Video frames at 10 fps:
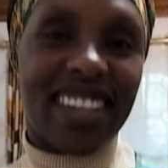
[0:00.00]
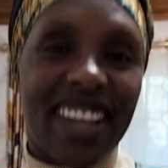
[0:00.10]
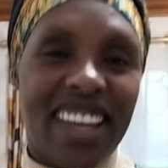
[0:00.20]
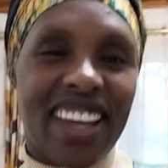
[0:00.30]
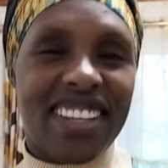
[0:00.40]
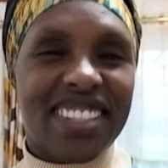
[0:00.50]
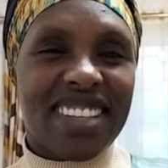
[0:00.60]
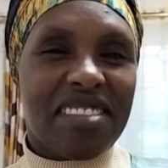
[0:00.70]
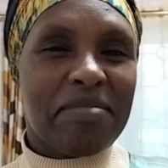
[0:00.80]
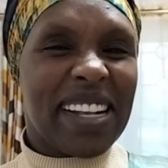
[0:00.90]
some
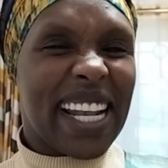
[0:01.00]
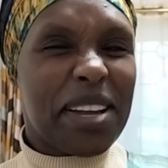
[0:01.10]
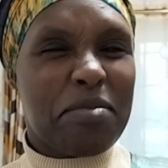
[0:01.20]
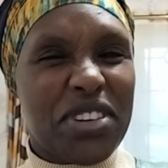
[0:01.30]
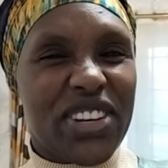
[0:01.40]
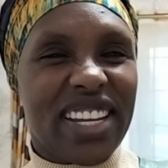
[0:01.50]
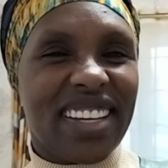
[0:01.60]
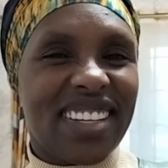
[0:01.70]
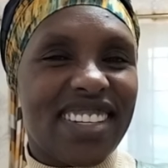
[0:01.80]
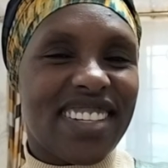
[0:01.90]

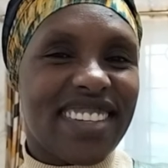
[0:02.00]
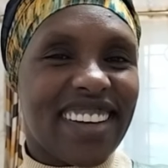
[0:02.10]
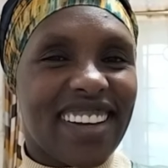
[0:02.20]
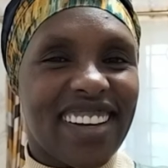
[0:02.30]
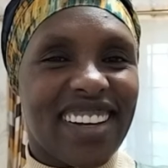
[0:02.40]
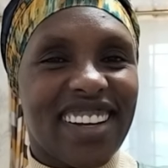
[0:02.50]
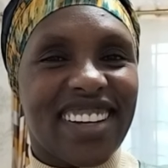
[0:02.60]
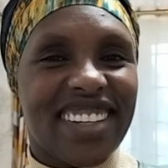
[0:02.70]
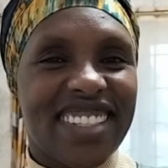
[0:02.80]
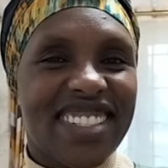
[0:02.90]
lemonish,
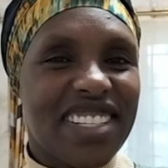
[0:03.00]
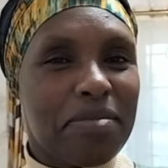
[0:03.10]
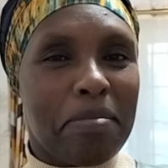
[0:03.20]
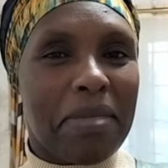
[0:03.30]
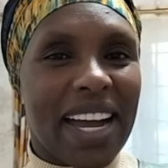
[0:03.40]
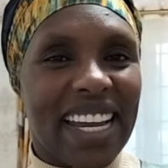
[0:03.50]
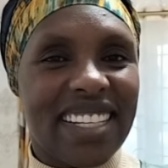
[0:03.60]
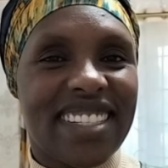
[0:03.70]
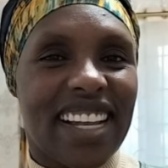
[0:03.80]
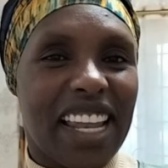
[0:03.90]
just mild
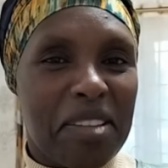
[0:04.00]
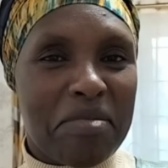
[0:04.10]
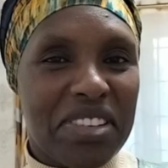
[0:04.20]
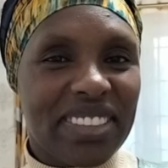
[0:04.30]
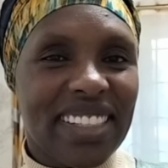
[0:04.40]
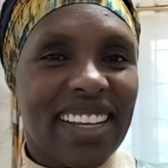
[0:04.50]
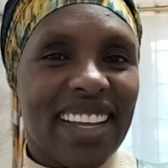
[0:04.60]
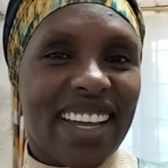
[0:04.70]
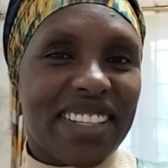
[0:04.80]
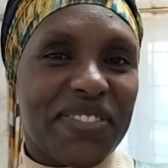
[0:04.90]
lemon. It's
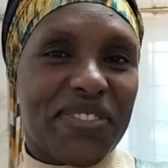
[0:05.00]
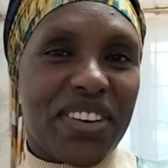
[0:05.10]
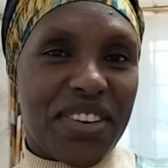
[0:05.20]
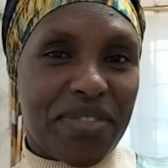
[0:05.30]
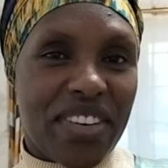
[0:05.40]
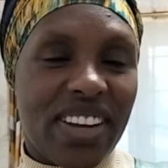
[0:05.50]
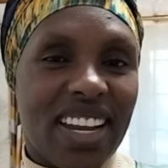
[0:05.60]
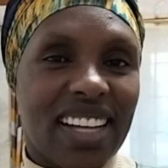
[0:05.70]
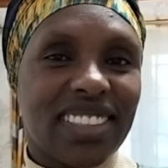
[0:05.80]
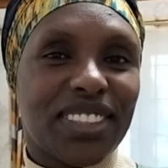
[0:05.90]
very nice. So
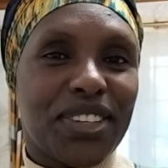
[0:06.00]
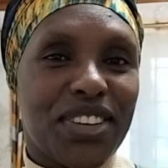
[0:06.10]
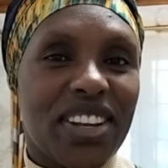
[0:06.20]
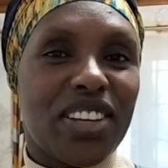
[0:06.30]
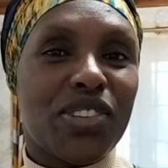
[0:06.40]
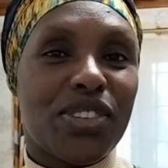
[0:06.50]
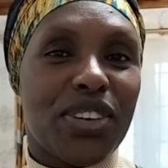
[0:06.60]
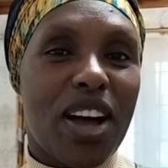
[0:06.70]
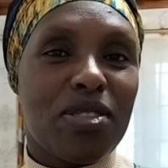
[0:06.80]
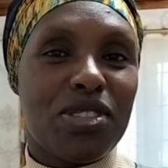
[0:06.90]
you need to know how to
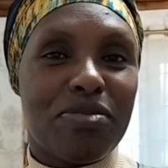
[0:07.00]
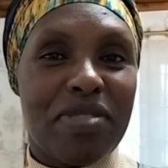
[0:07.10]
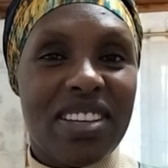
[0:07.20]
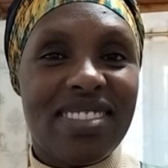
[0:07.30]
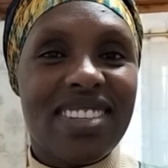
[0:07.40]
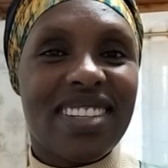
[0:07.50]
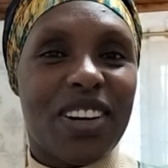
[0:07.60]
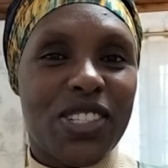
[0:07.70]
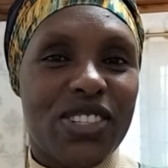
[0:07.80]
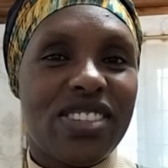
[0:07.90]
mix it, how to
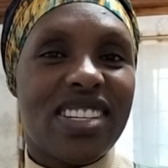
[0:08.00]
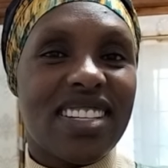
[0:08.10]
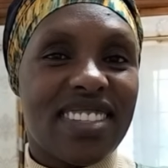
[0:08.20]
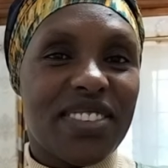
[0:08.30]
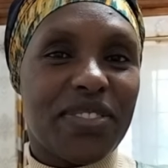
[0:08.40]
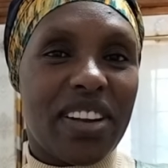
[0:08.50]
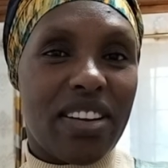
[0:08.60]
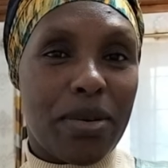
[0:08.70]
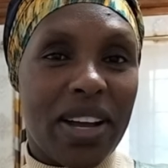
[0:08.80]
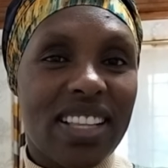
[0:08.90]
dress it very well.
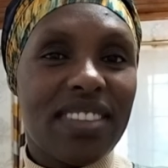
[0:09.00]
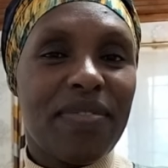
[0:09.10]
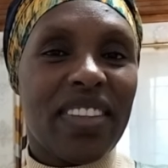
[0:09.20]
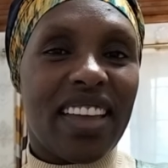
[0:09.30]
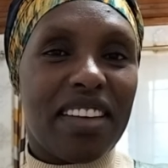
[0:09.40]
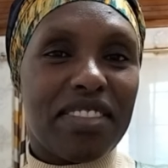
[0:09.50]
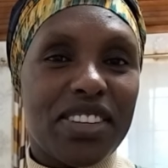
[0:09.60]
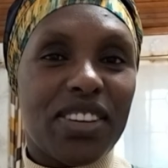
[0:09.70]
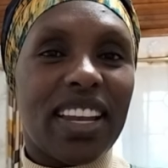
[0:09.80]
If you don't like